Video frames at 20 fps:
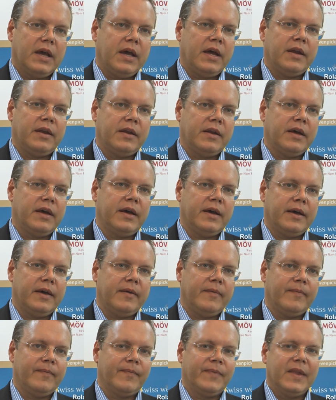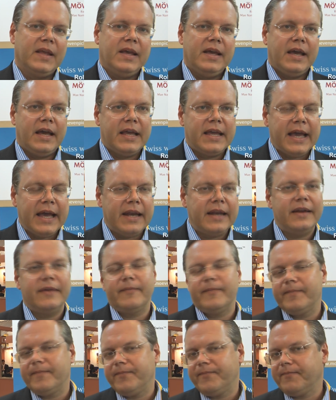And um, again,
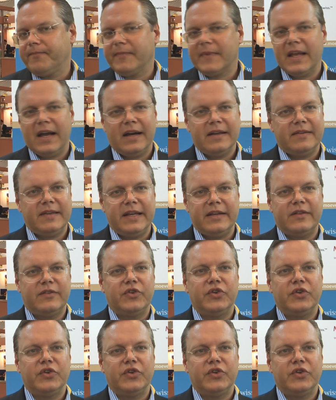I think